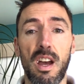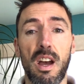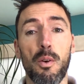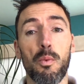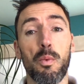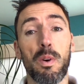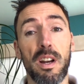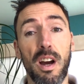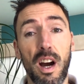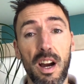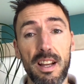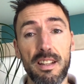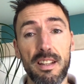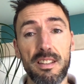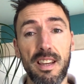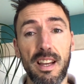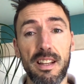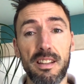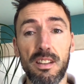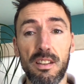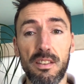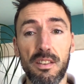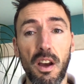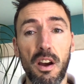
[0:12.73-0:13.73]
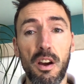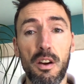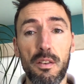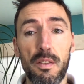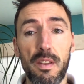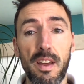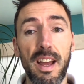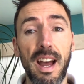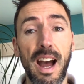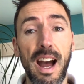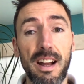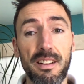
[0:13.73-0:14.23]
When I attended,
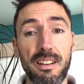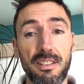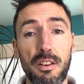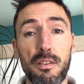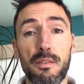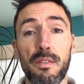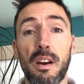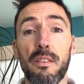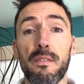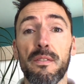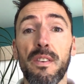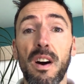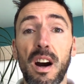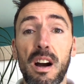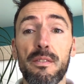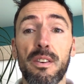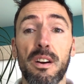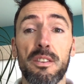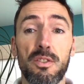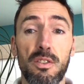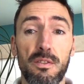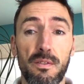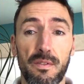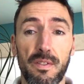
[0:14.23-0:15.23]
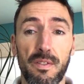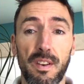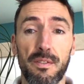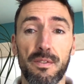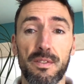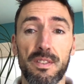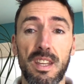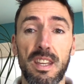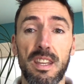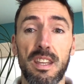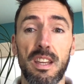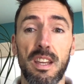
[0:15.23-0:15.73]
it had over
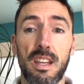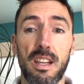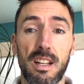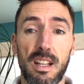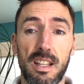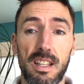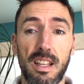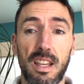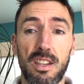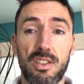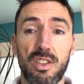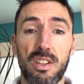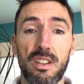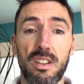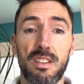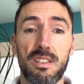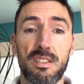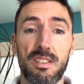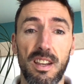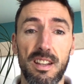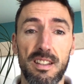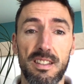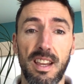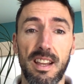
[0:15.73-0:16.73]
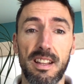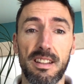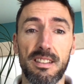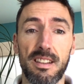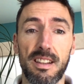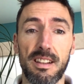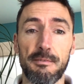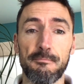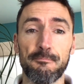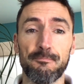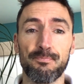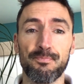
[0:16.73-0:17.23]
550 clinicians
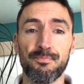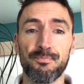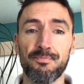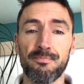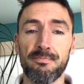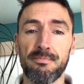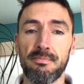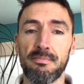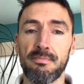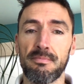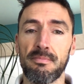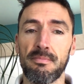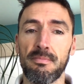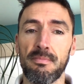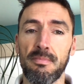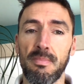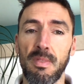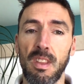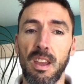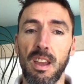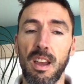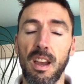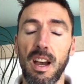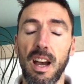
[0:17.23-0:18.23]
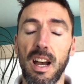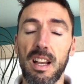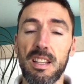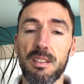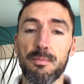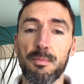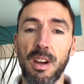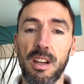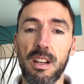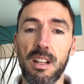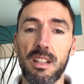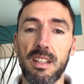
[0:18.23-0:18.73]
attending. As
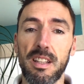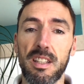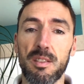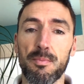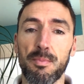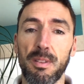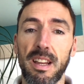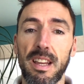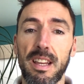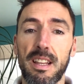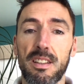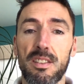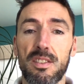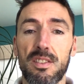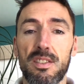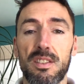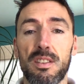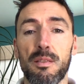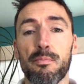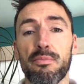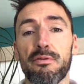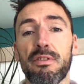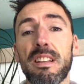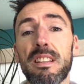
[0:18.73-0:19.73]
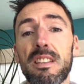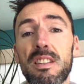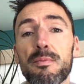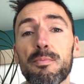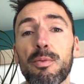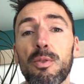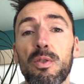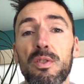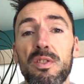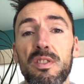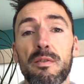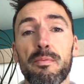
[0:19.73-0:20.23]
Michael explains, the
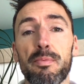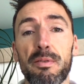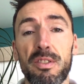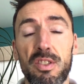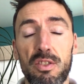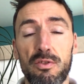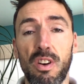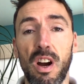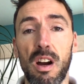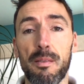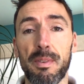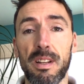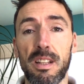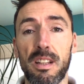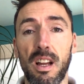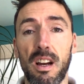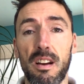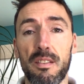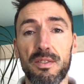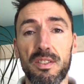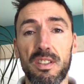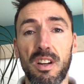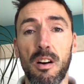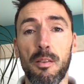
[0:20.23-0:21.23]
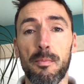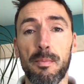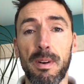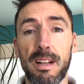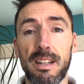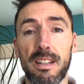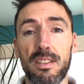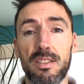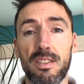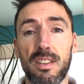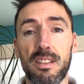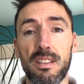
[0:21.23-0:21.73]
principles of prescribing lifestyle
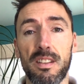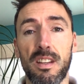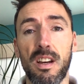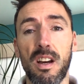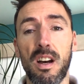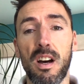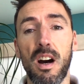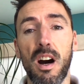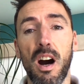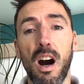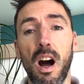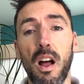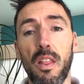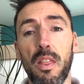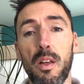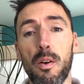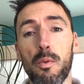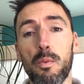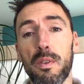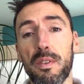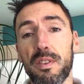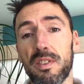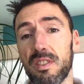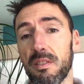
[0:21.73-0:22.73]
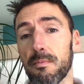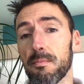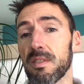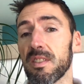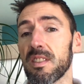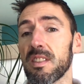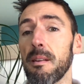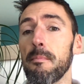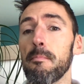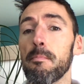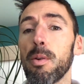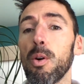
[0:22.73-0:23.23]
medicine are that with some
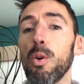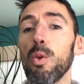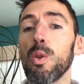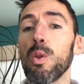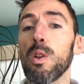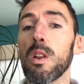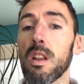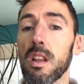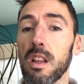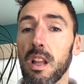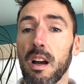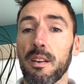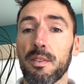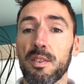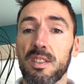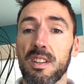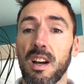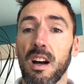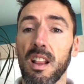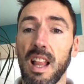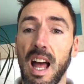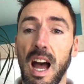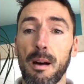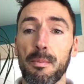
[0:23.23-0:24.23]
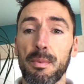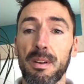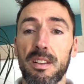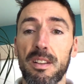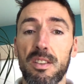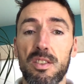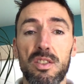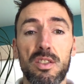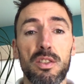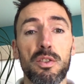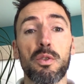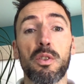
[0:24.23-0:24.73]
simple lifestyle
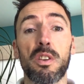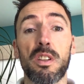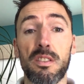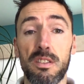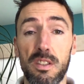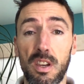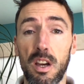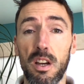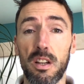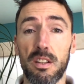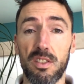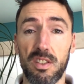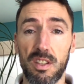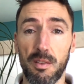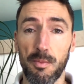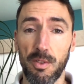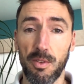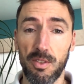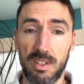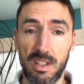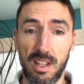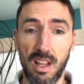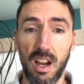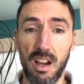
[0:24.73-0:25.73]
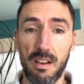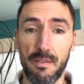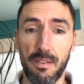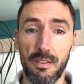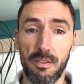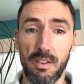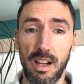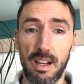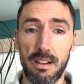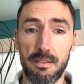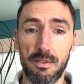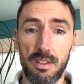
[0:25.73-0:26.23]
habits, you can turn someone's life
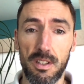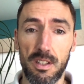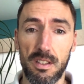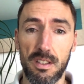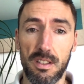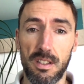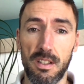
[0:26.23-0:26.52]
around.